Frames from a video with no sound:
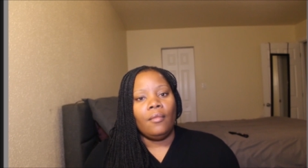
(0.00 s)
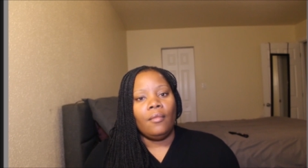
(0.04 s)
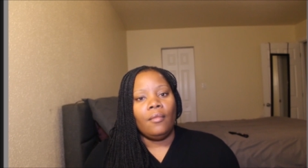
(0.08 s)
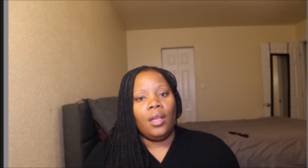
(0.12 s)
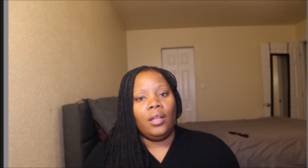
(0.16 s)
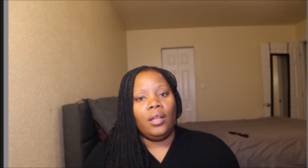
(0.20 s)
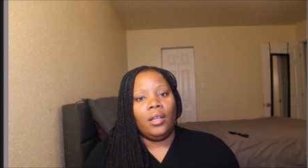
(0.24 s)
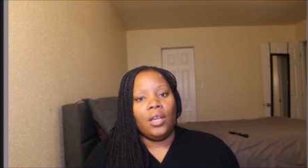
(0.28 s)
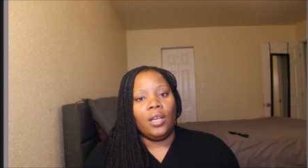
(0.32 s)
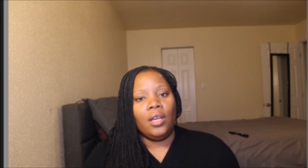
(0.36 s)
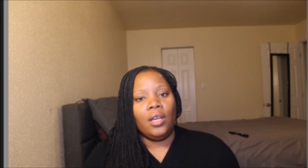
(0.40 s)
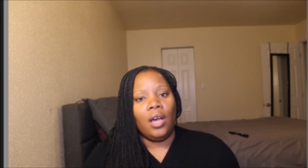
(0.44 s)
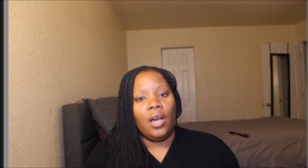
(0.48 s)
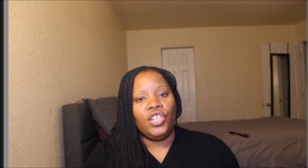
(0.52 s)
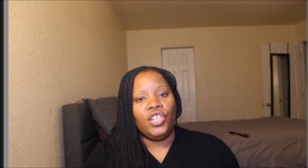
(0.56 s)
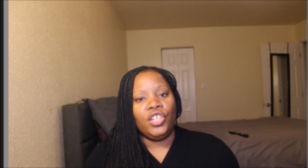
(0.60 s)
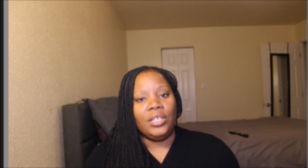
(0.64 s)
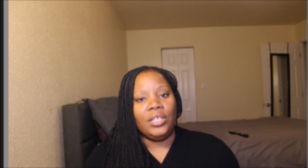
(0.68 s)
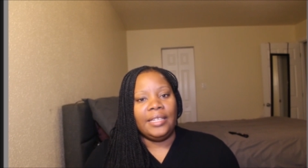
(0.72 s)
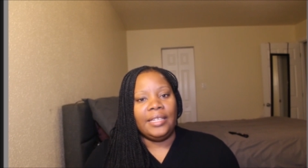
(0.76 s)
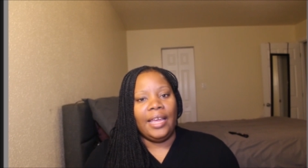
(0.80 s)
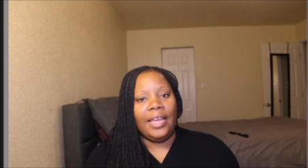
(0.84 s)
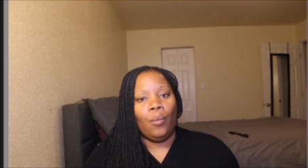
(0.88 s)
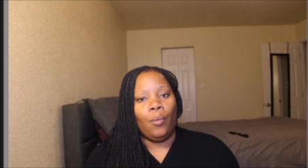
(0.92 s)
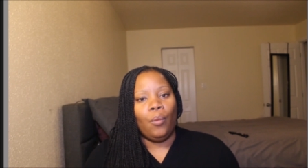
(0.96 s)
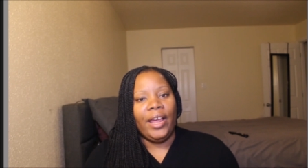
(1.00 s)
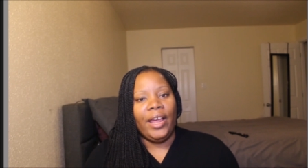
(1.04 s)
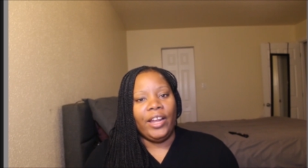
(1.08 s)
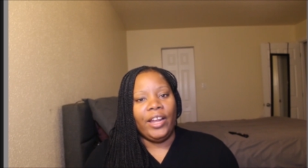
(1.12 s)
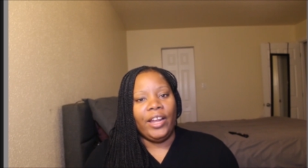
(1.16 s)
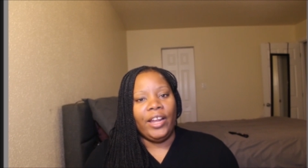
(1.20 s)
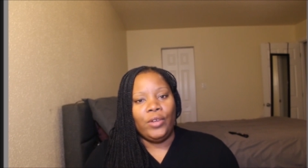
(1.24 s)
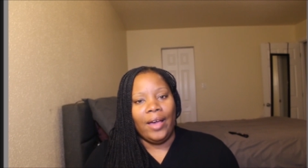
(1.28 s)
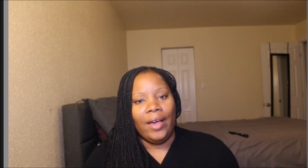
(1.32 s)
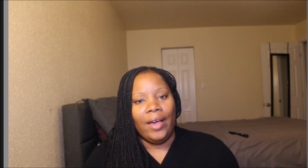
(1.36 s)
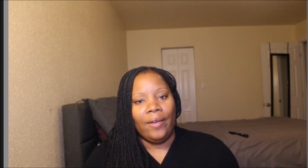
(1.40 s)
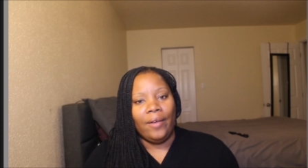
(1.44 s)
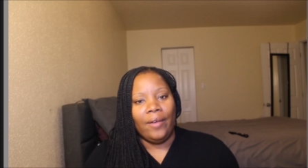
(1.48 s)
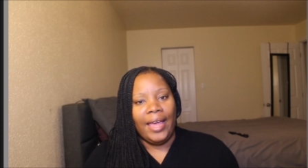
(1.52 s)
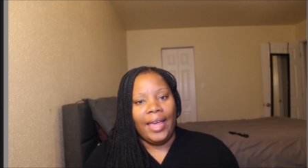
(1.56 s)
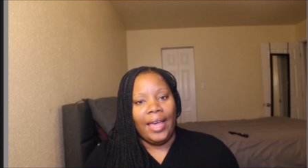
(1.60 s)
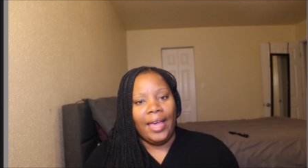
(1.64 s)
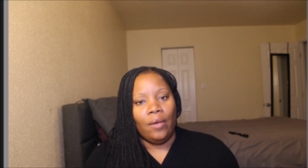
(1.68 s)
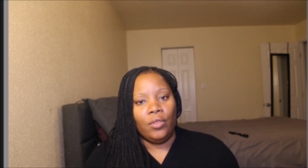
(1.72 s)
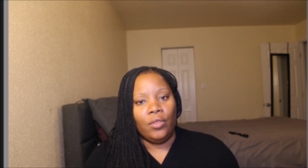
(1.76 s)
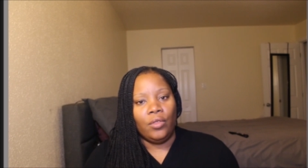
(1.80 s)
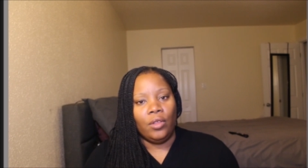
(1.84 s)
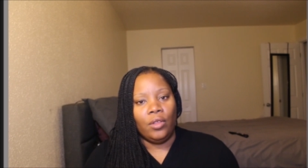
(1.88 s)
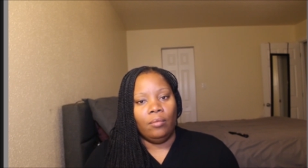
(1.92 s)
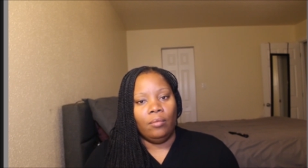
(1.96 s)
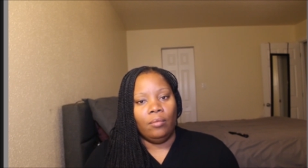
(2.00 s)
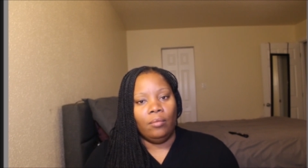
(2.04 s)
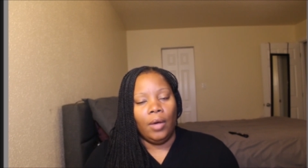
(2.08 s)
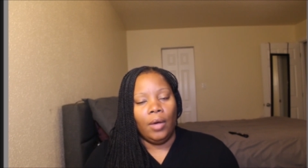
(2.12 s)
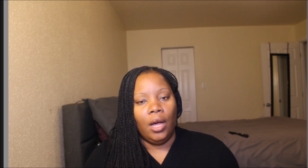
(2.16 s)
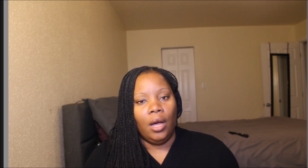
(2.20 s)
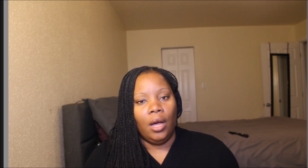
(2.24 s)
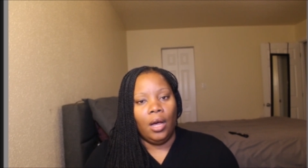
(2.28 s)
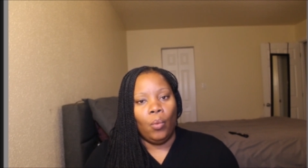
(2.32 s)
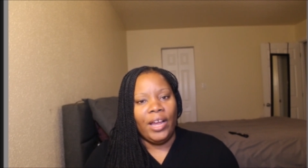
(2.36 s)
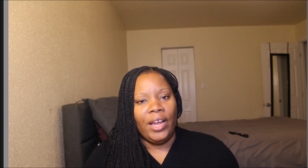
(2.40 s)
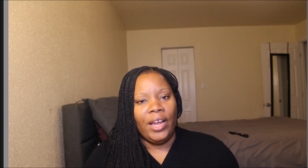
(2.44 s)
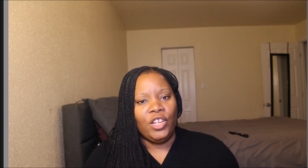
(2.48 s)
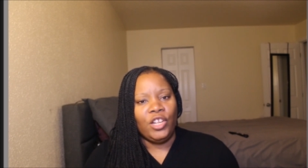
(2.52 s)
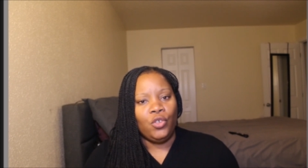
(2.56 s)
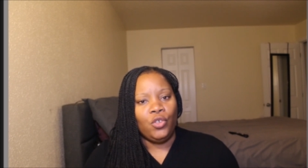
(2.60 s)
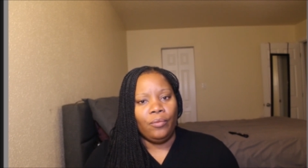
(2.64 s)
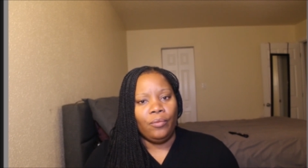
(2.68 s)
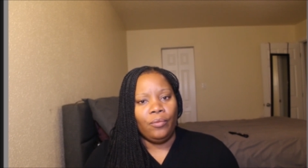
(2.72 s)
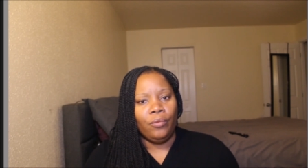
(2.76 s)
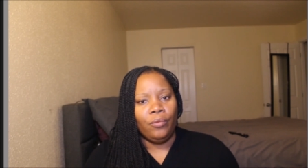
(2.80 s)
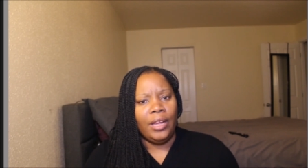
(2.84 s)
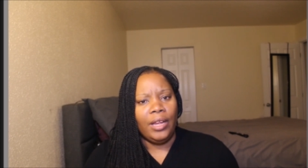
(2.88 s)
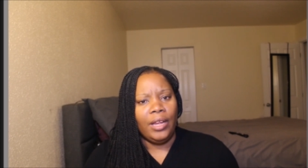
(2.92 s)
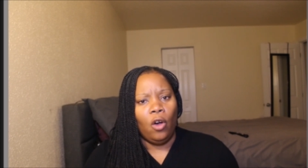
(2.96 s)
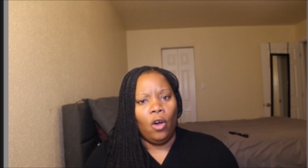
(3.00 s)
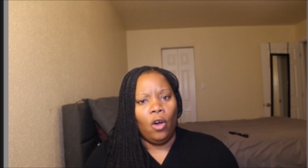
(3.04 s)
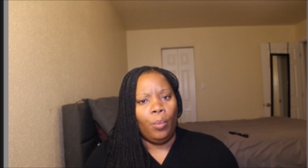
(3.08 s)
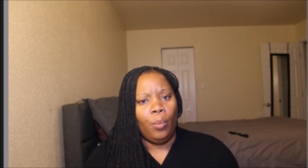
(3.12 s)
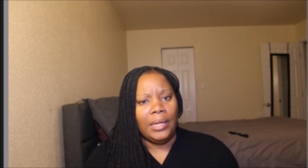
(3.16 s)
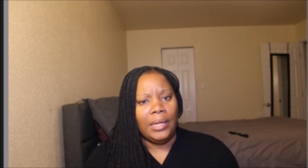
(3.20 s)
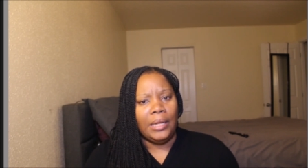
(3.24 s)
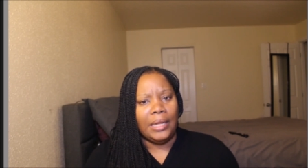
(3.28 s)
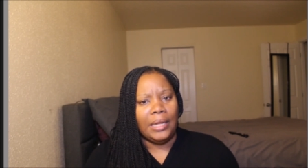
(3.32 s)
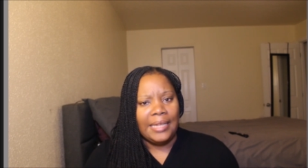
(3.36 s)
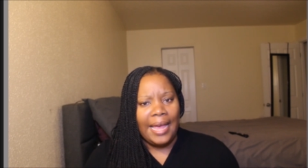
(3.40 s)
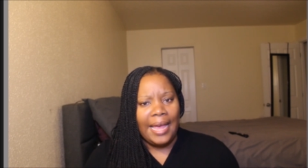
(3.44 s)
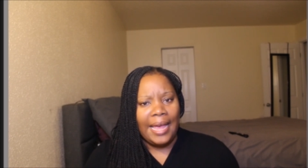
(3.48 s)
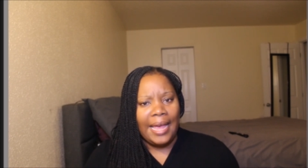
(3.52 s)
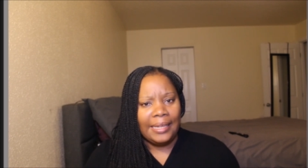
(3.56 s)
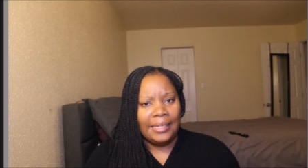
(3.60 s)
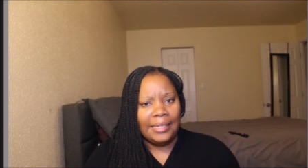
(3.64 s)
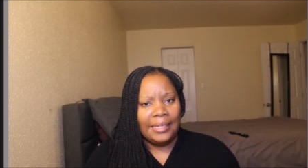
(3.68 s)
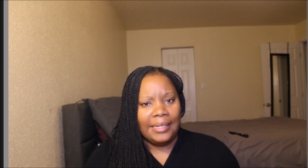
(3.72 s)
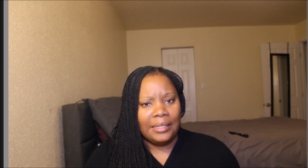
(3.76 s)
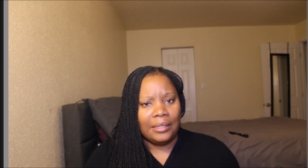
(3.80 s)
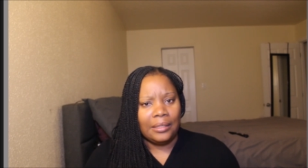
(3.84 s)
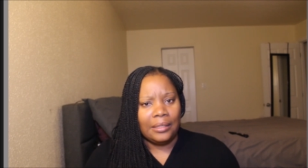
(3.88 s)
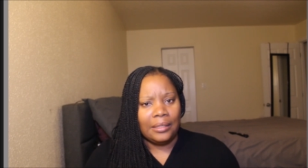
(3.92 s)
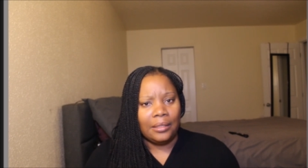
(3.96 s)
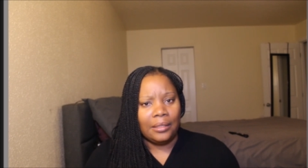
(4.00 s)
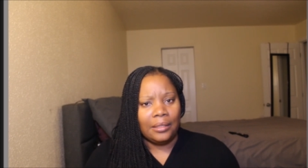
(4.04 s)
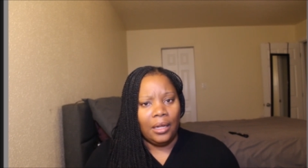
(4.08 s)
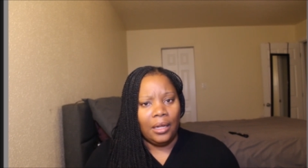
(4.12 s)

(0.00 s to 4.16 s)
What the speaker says: Tasha said, why did you have to have them, why did you reopen the tax